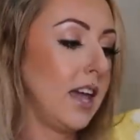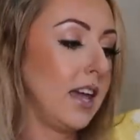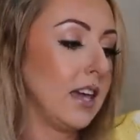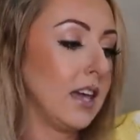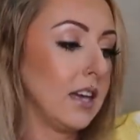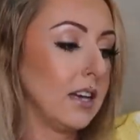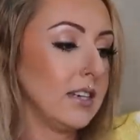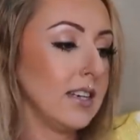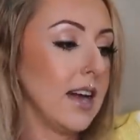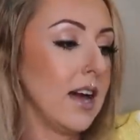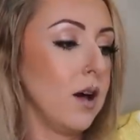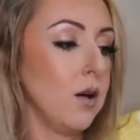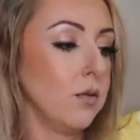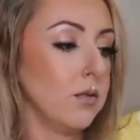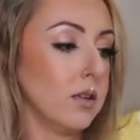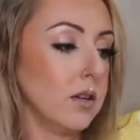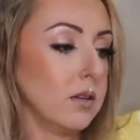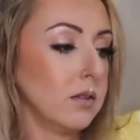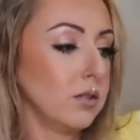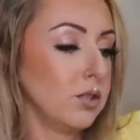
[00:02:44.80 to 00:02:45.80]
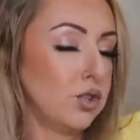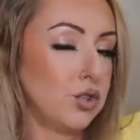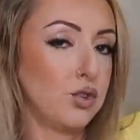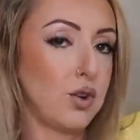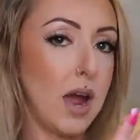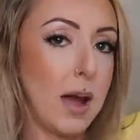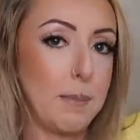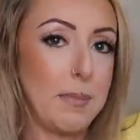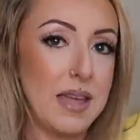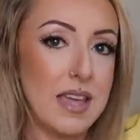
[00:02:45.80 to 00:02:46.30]
hanging down
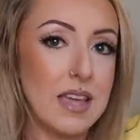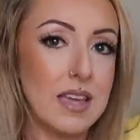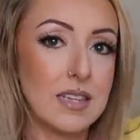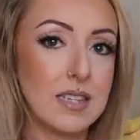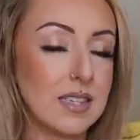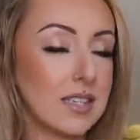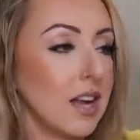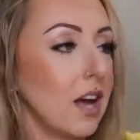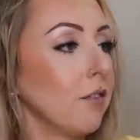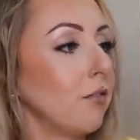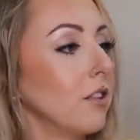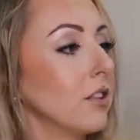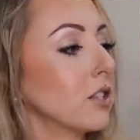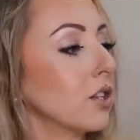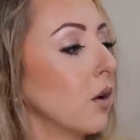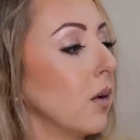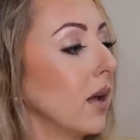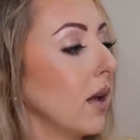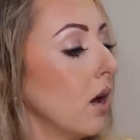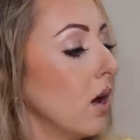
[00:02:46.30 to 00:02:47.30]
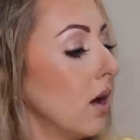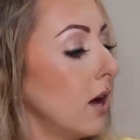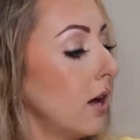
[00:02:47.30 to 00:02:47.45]
strappy stuff that's going